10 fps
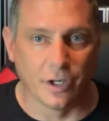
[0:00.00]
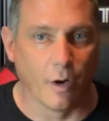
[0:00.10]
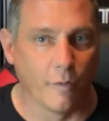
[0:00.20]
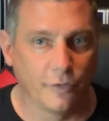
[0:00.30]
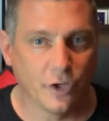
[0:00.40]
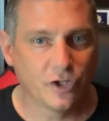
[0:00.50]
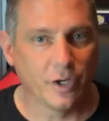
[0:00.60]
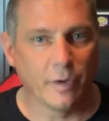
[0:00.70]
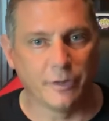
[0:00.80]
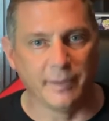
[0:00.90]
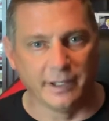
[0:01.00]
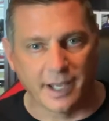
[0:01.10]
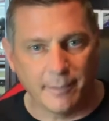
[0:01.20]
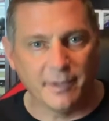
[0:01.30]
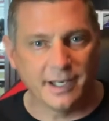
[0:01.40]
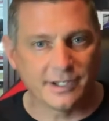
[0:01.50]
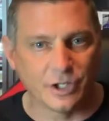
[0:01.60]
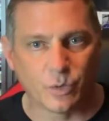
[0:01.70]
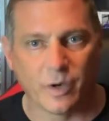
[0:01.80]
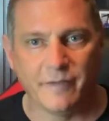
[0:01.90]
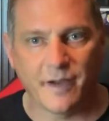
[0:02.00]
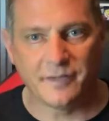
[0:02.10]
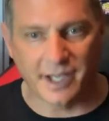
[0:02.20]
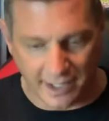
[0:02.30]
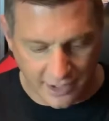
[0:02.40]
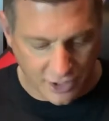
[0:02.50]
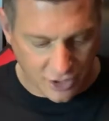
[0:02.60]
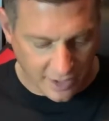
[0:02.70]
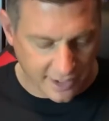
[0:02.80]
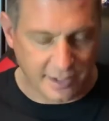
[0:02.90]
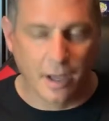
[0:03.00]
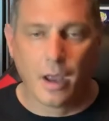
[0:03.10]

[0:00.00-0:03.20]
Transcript: hopefully you're still with me, 9 minutes and 25 seconds into this,